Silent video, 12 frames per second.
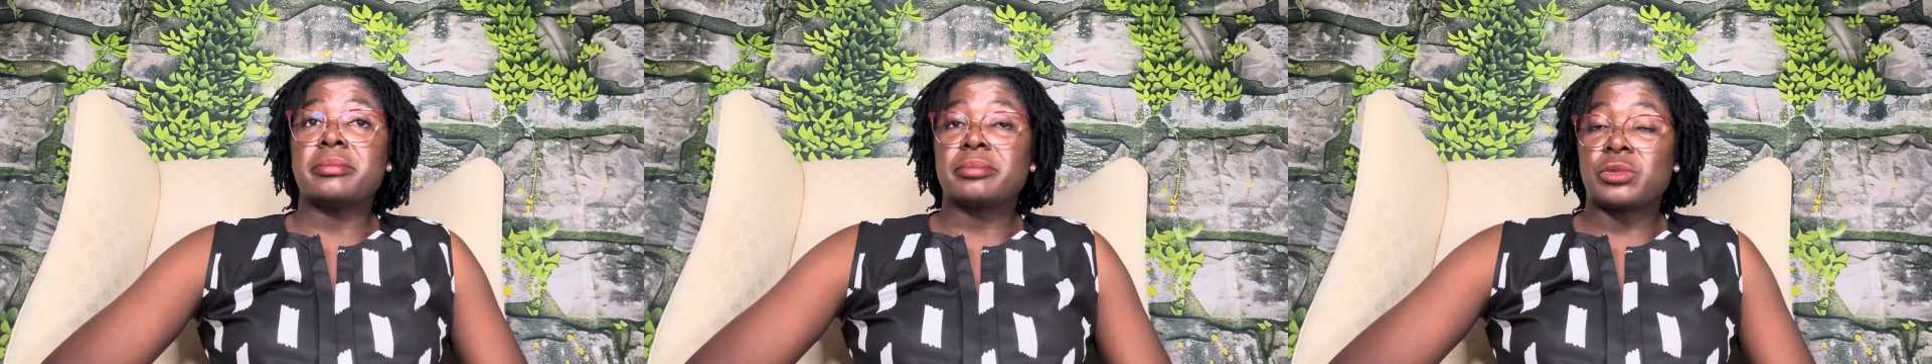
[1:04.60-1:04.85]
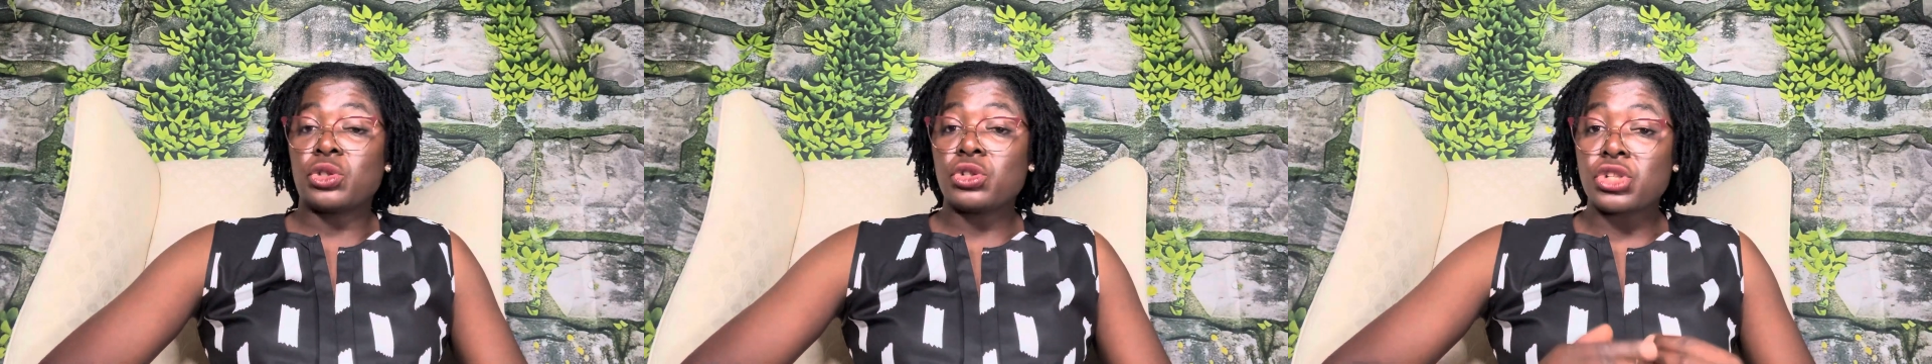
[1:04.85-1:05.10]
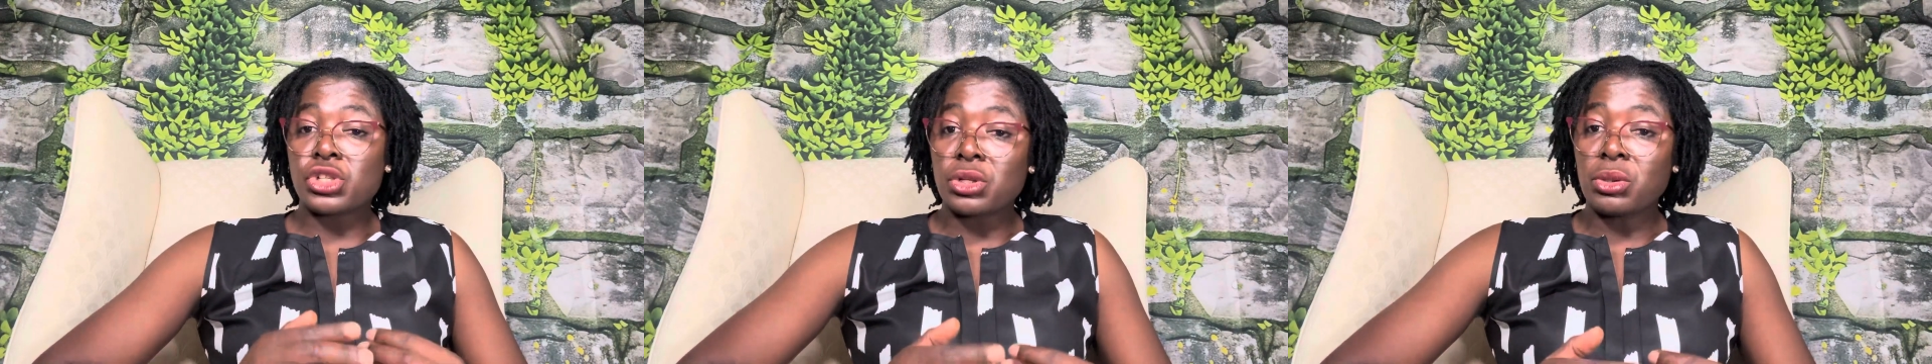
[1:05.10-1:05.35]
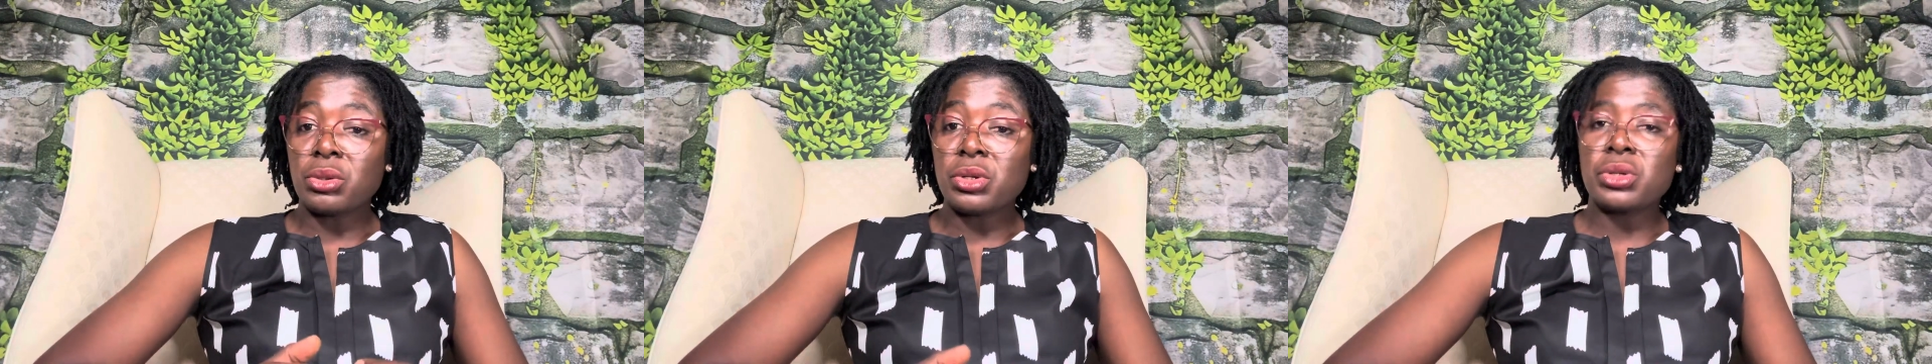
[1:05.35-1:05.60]
to
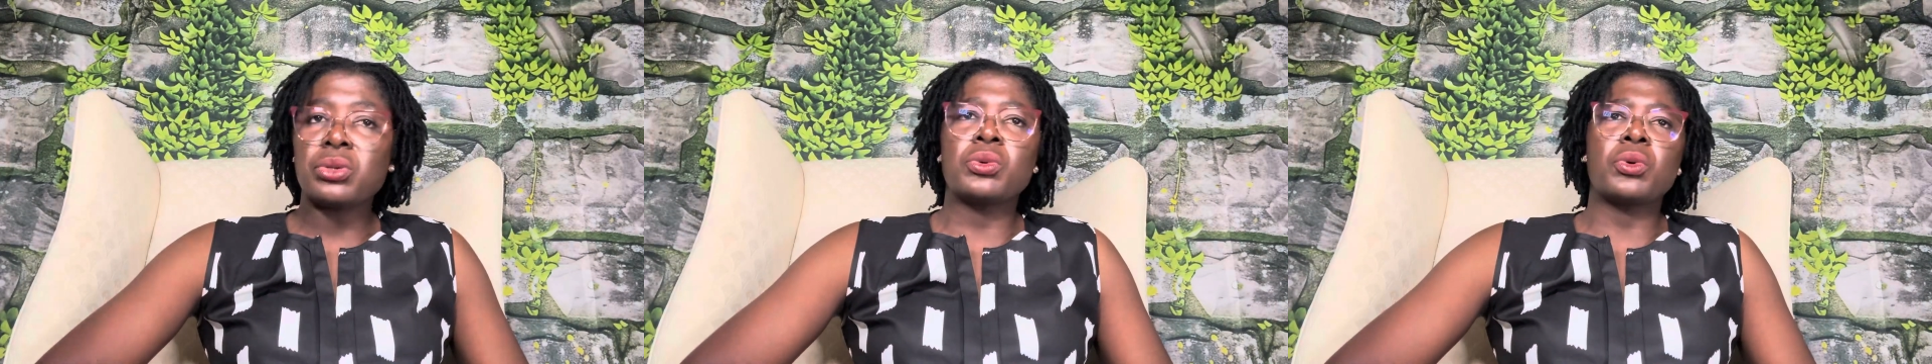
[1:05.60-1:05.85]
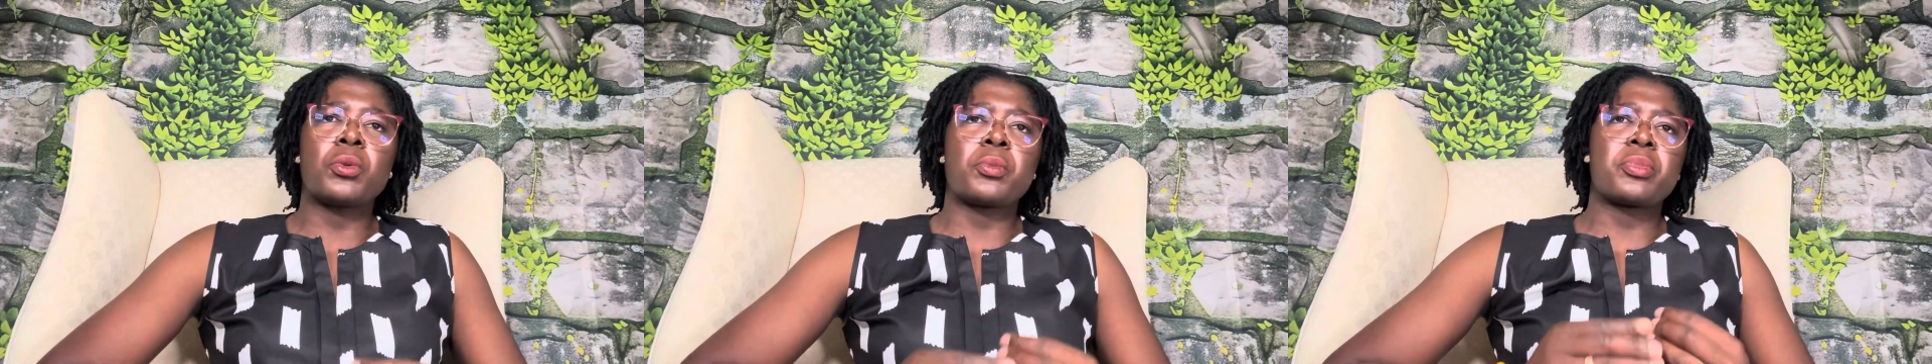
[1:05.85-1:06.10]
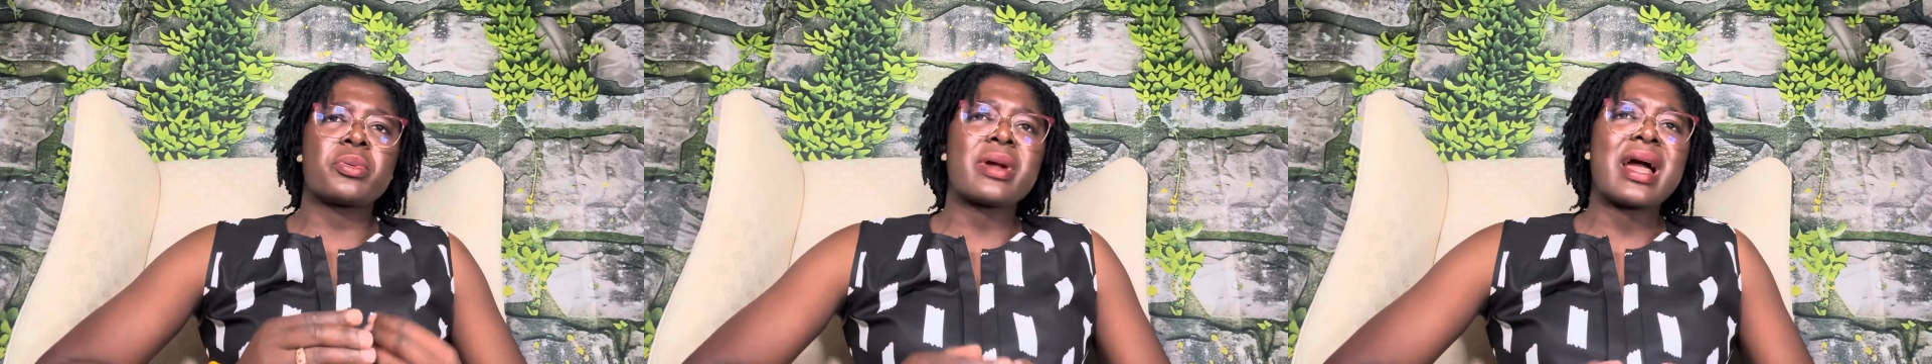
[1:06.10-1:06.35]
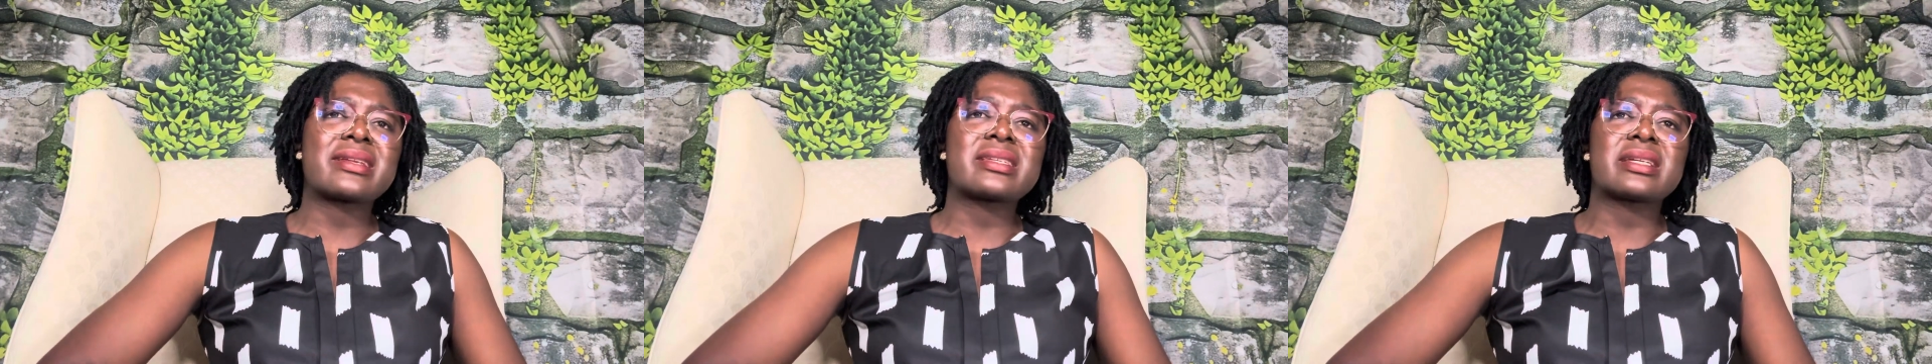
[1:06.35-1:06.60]
show you
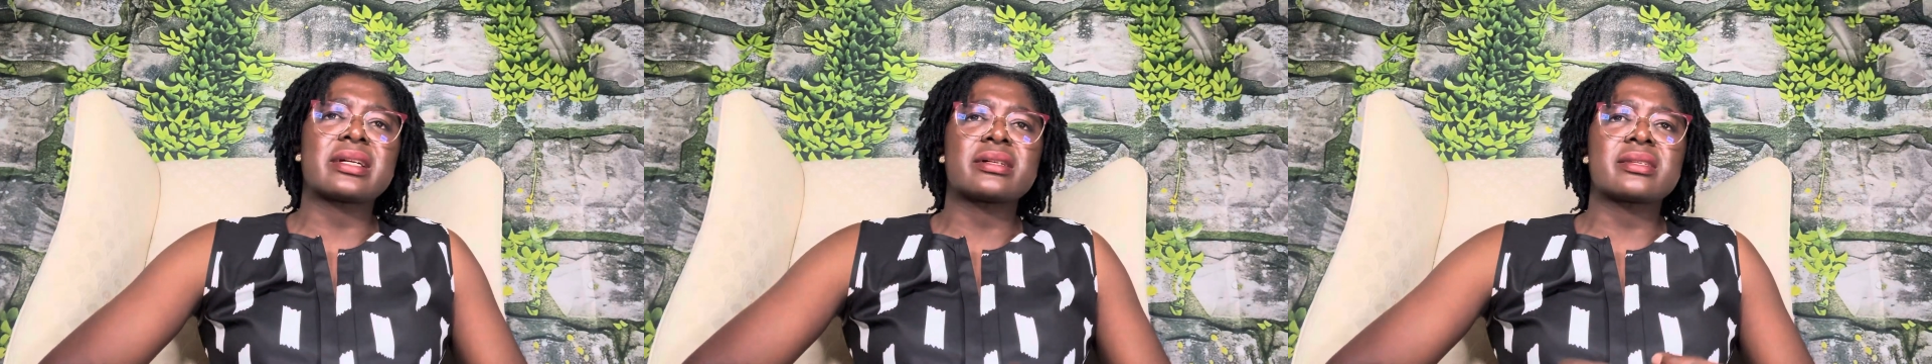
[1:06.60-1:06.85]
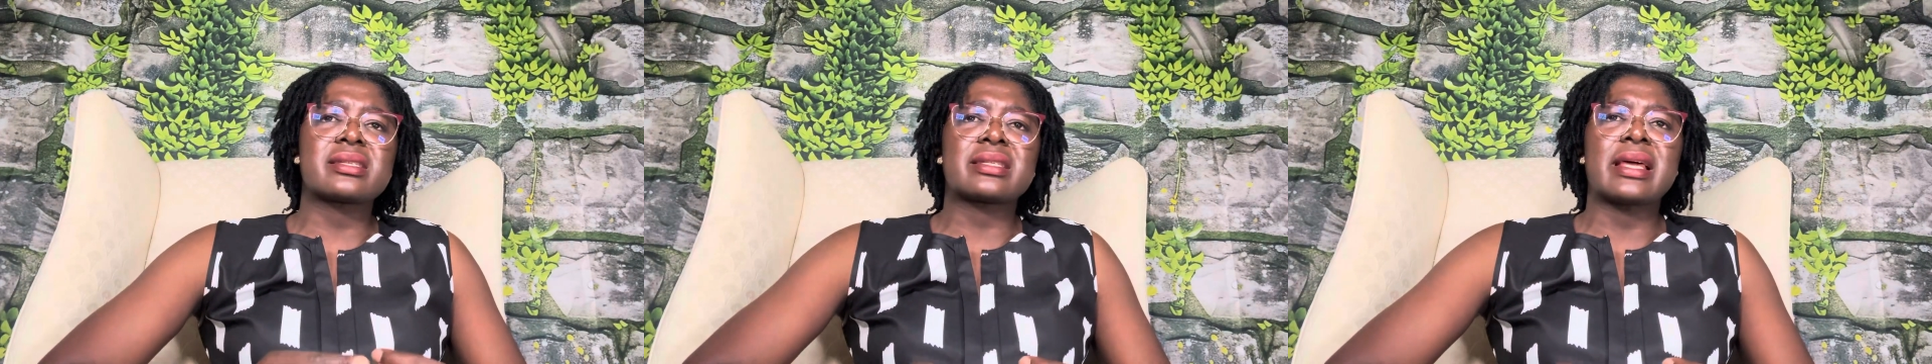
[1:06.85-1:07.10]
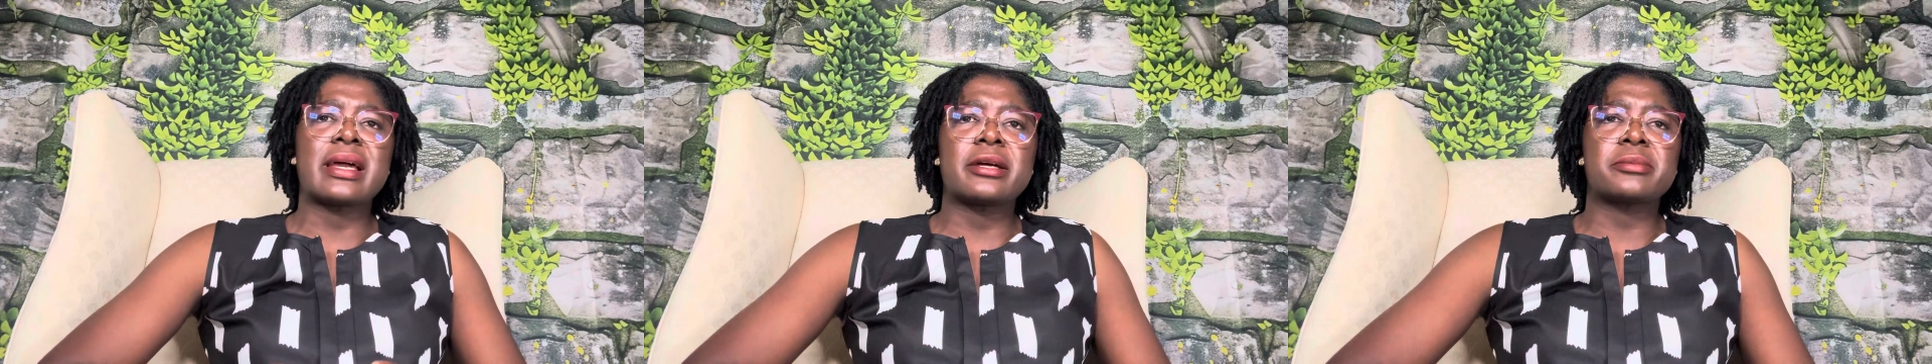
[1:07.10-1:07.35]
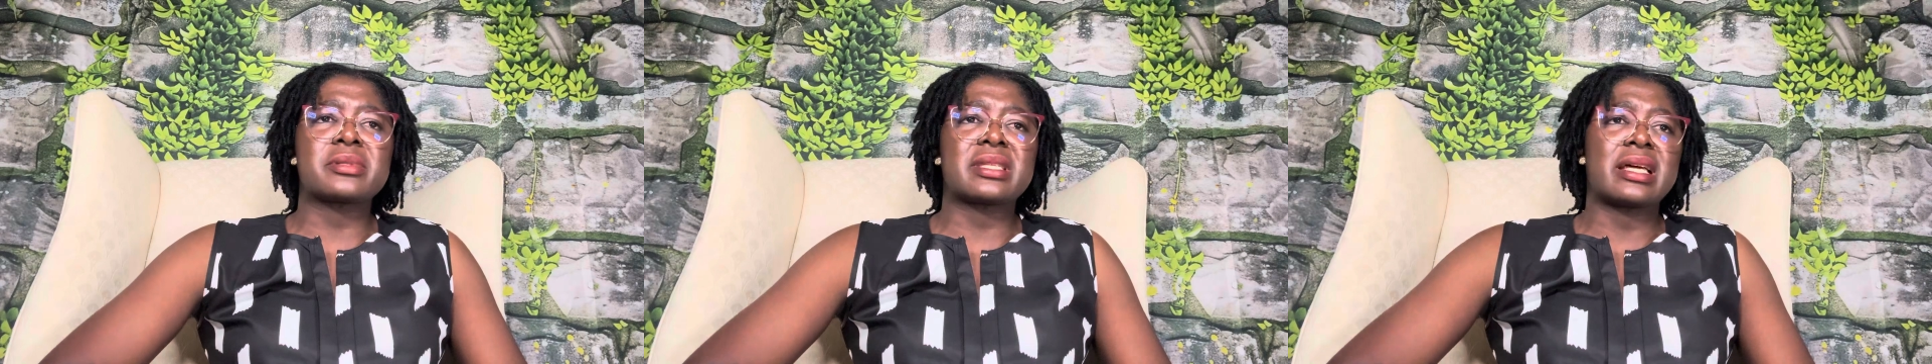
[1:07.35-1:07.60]
practical
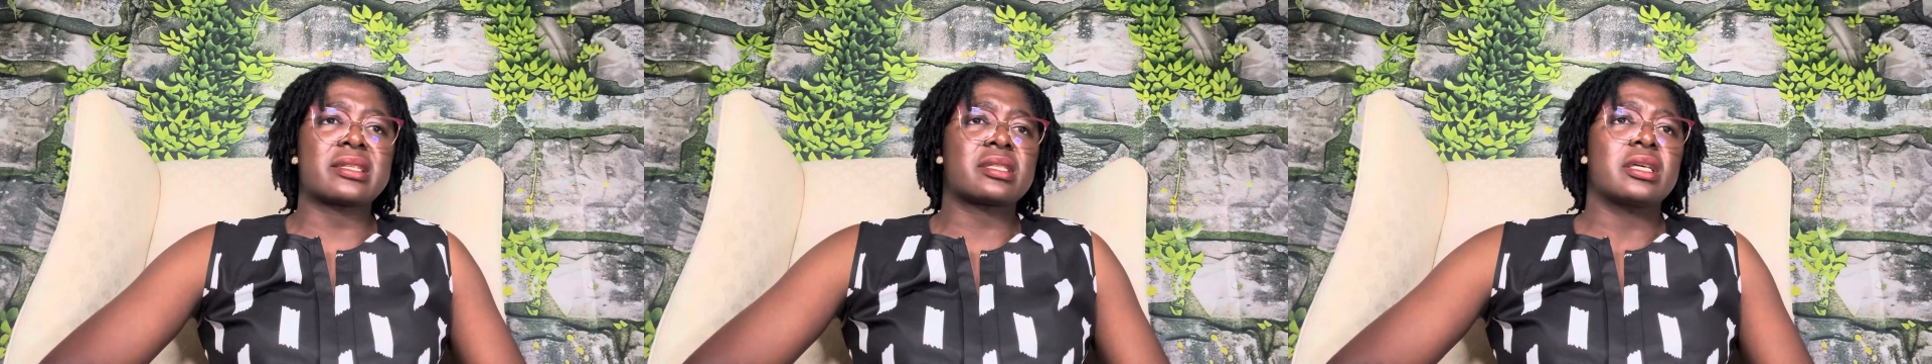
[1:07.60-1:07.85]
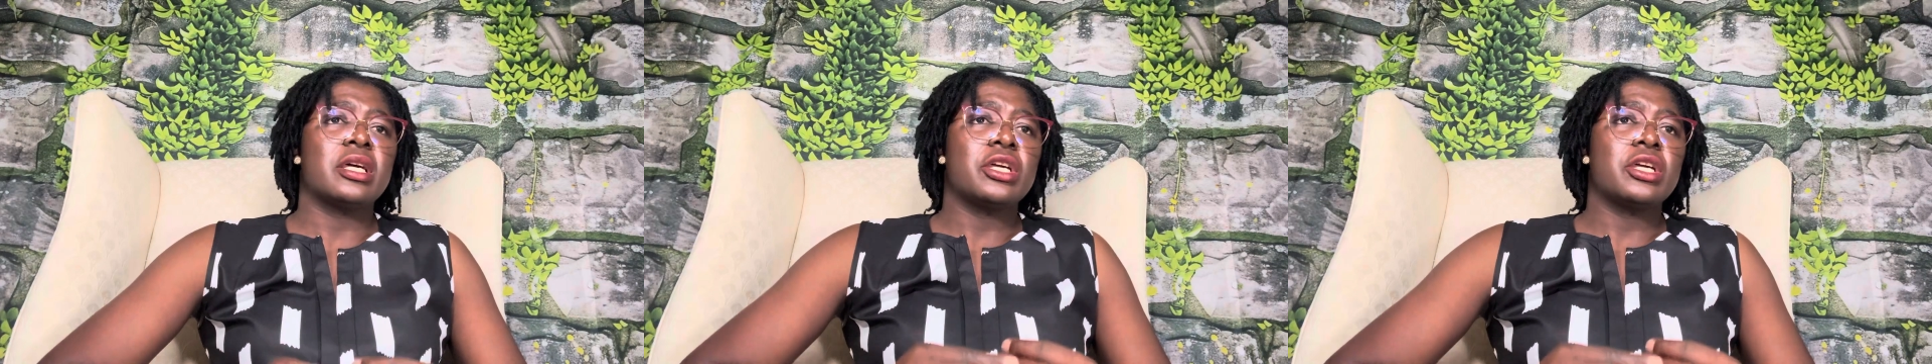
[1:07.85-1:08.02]
steps that